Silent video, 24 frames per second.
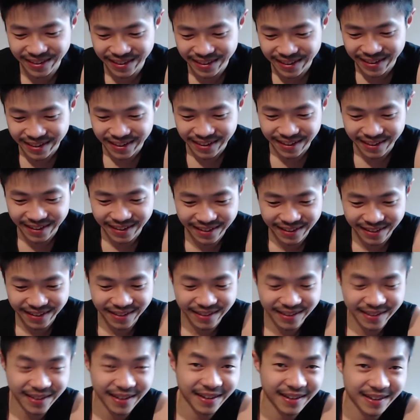
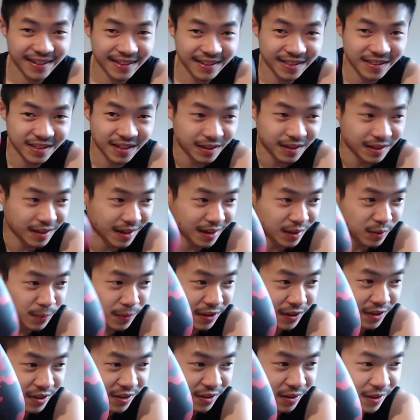Yeah, and it's got the
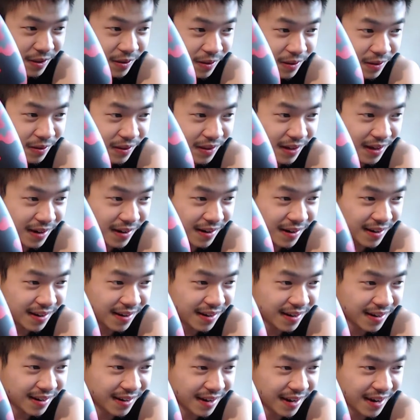Xbox logo there,
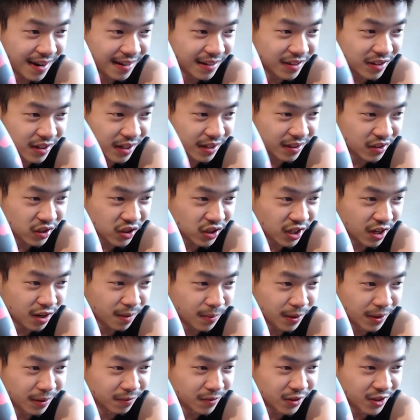and it's got the share
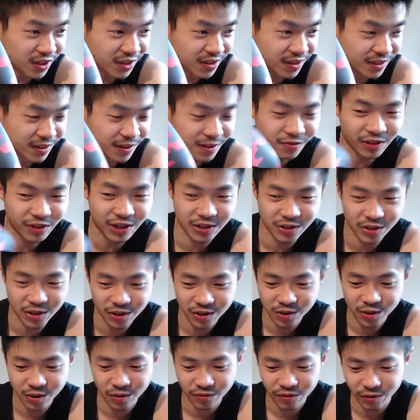button, which is the new feature.
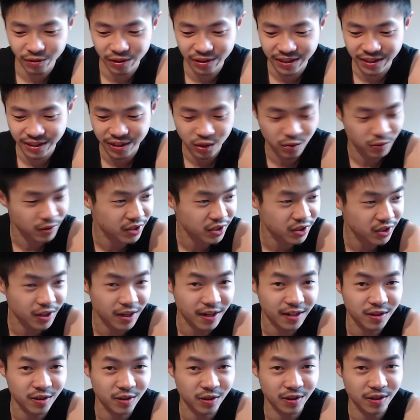So if you want to take
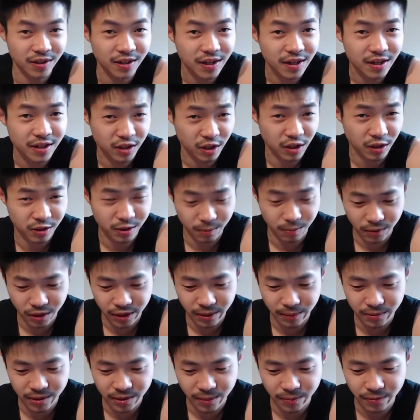screenshots or share some
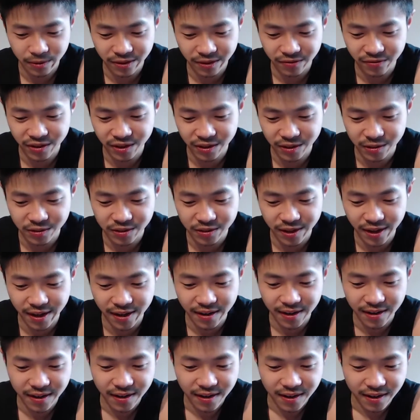clips, I believe you can use
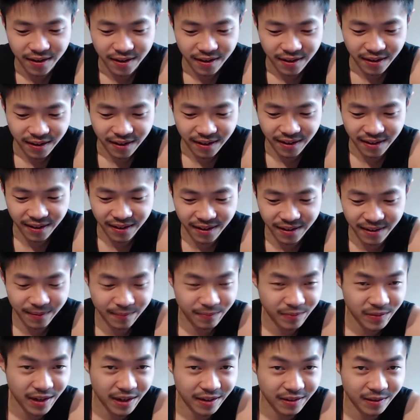that.
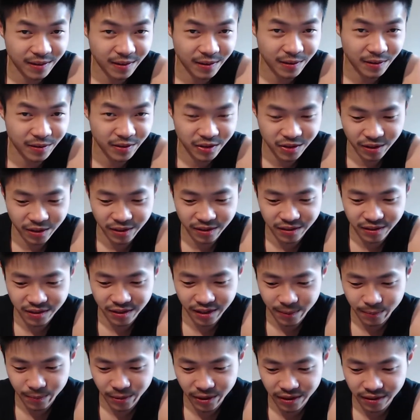Yeah, and you get old start and
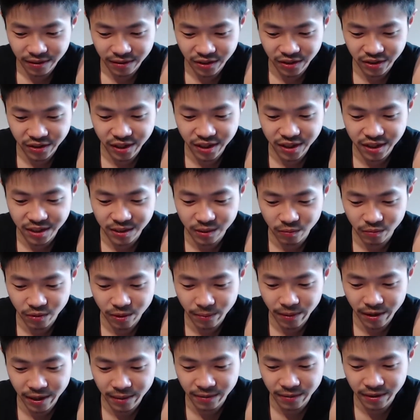select button. The sticks
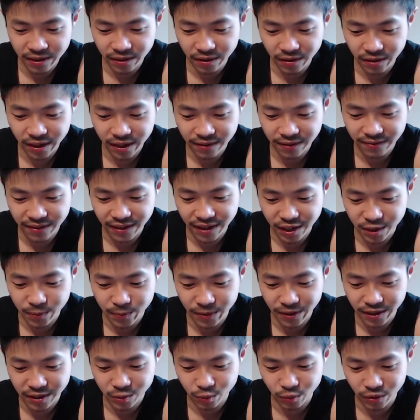remind me a lot of the
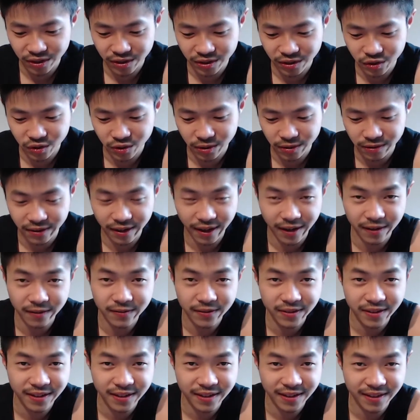Xbox One controller. I don't
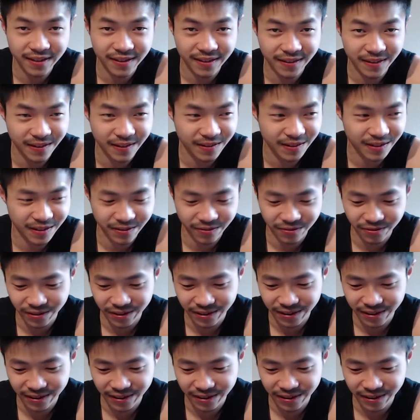think they're different.